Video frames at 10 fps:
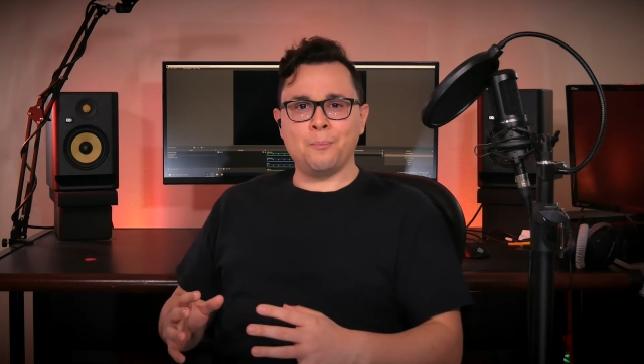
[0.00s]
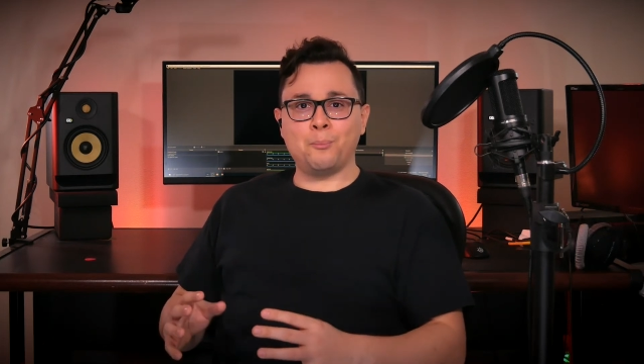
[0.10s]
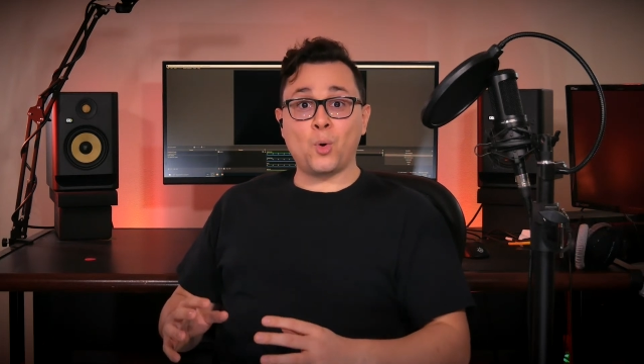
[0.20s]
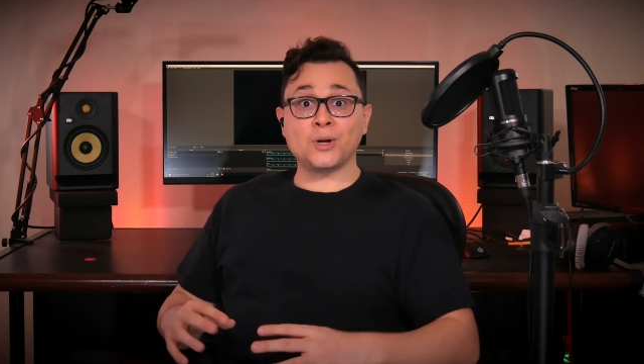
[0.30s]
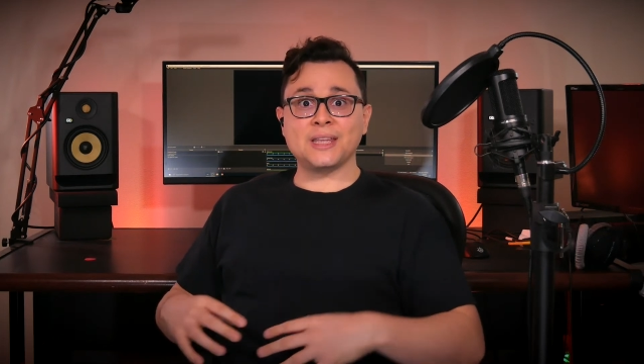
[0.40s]

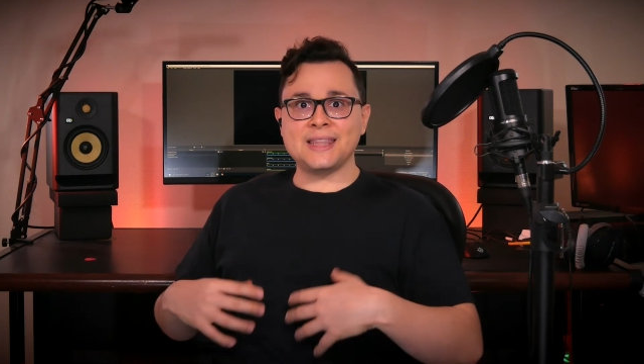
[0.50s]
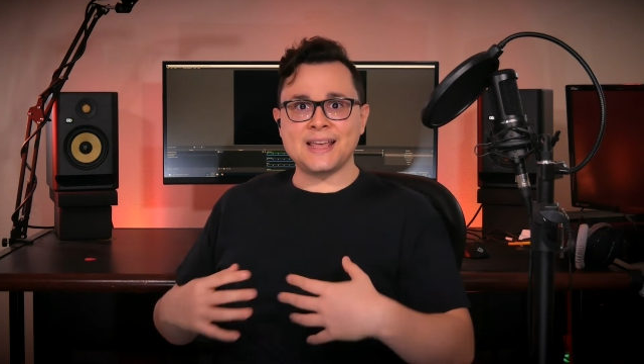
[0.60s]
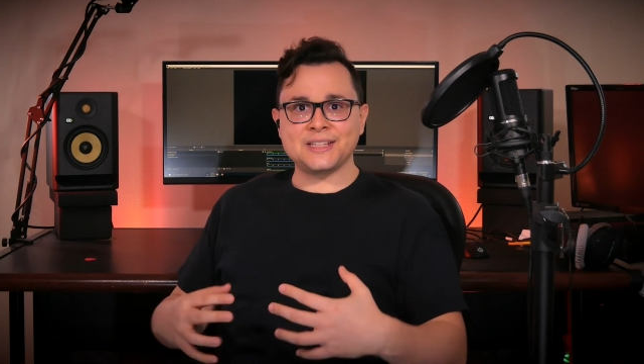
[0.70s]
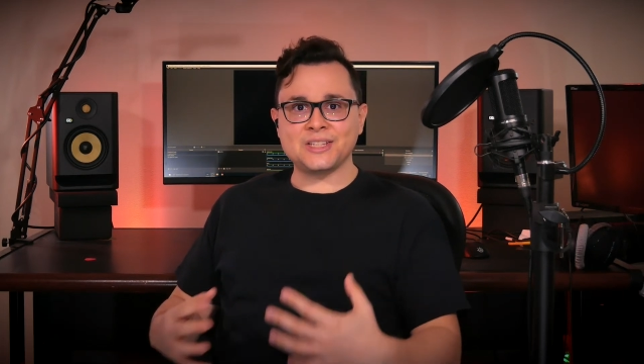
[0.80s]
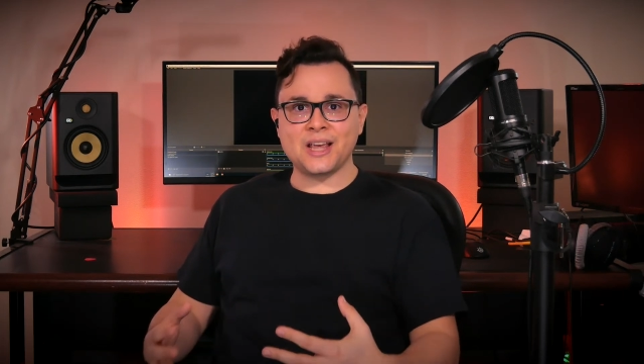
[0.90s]
more than
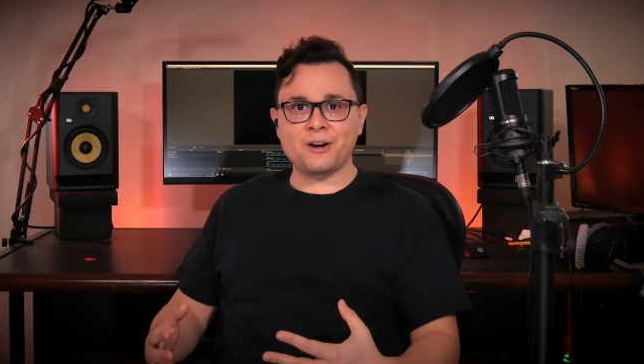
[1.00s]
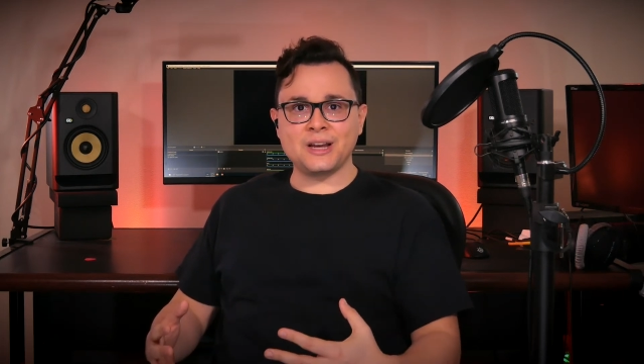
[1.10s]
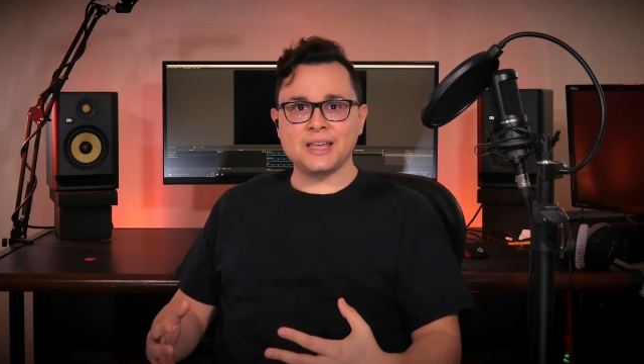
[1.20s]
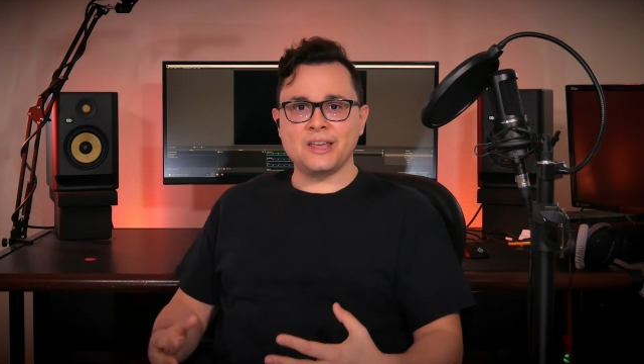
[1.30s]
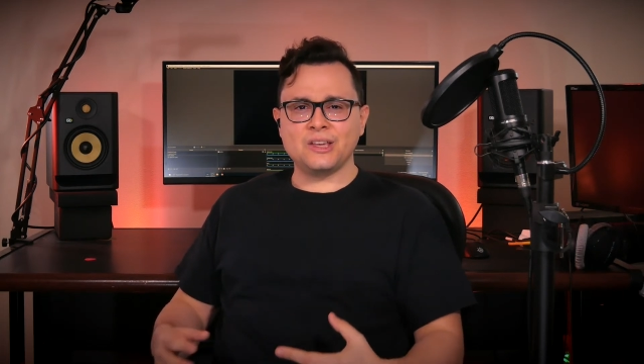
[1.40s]

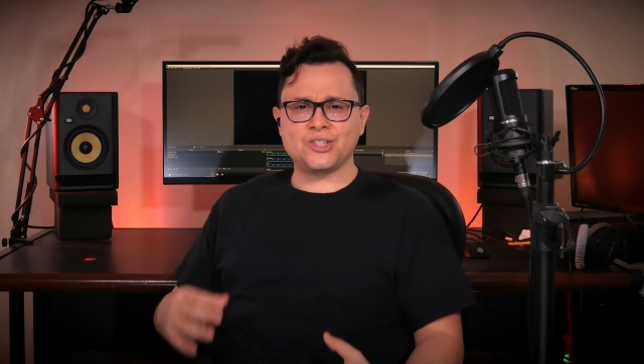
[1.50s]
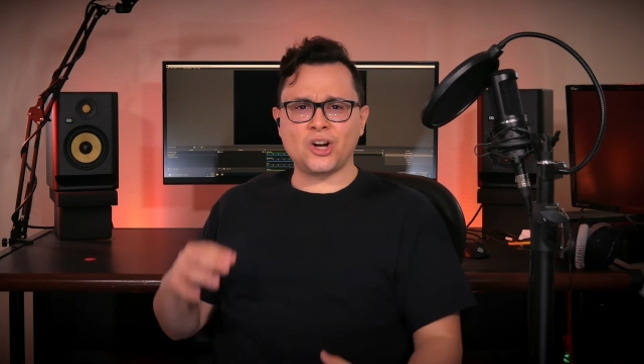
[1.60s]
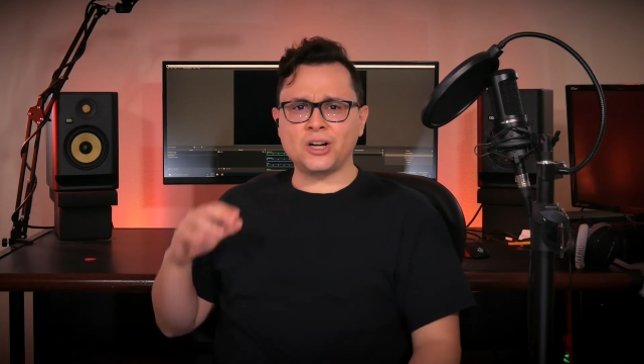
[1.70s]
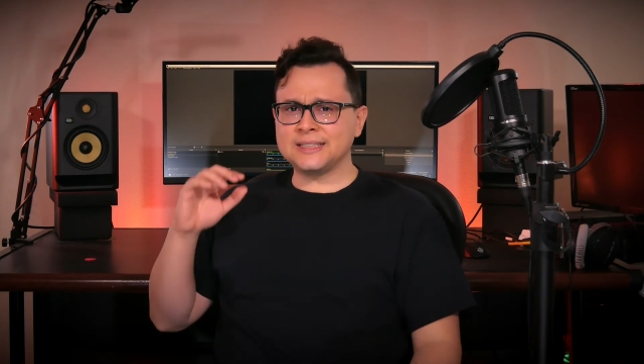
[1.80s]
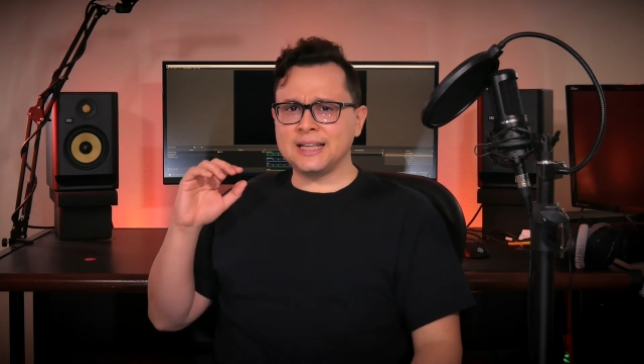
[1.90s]
necessary,
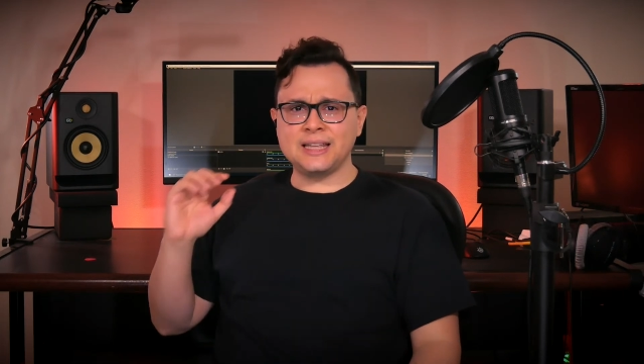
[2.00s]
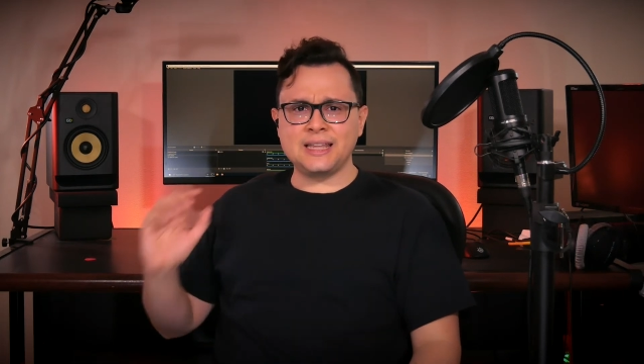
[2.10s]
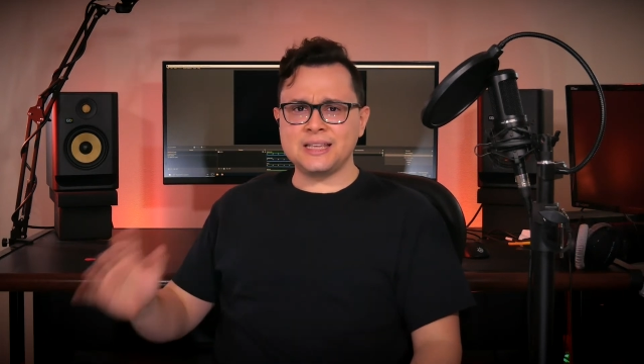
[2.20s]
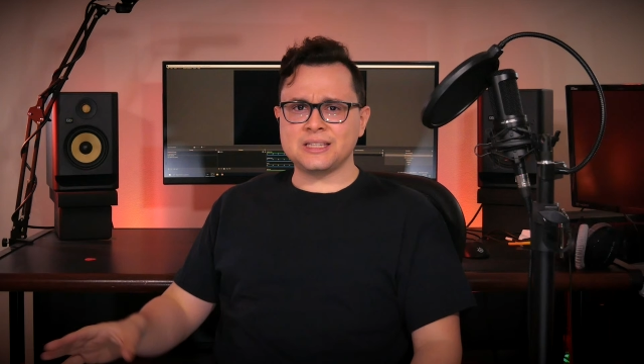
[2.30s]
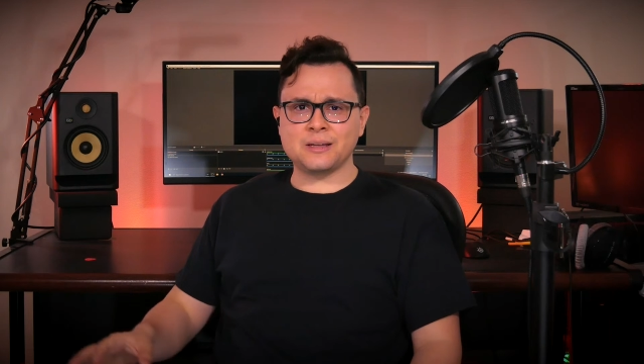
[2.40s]
start
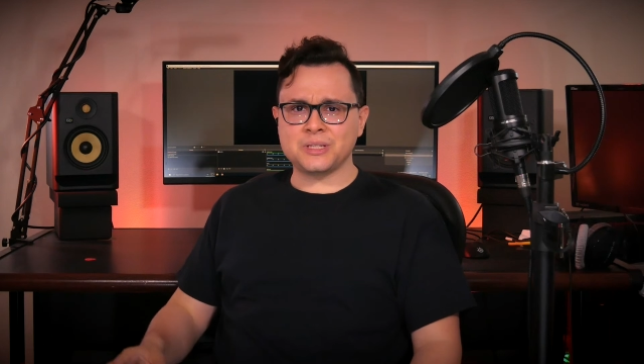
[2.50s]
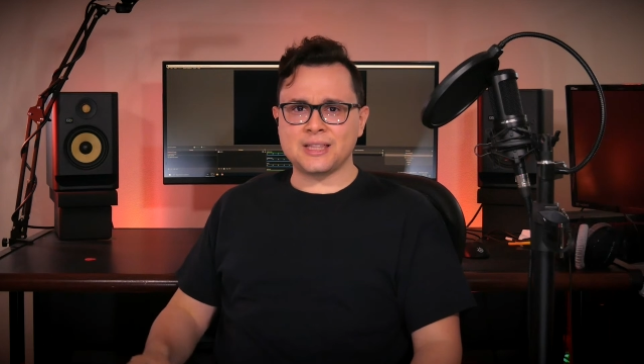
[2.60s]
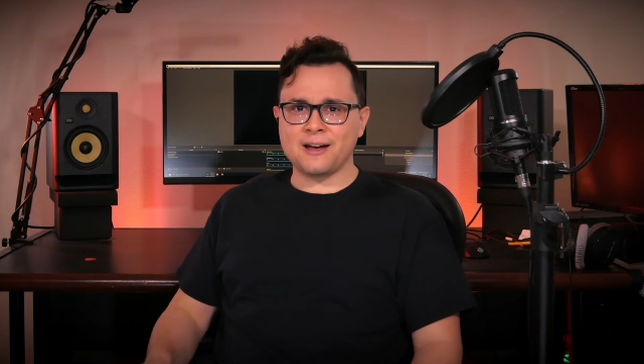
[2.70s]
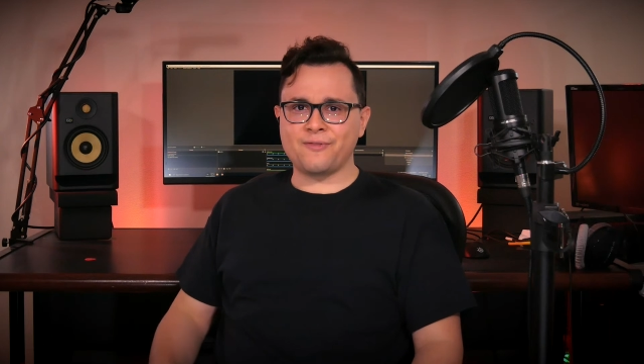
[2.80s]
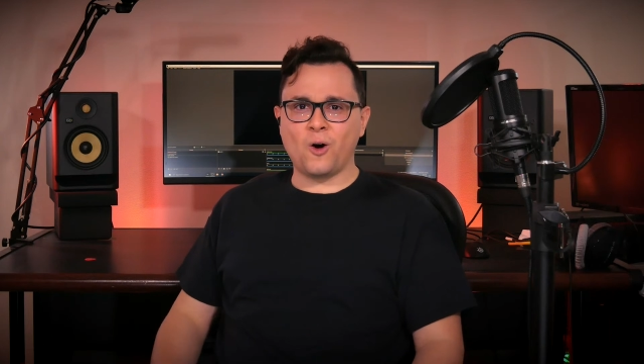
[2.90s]
deleting some stuff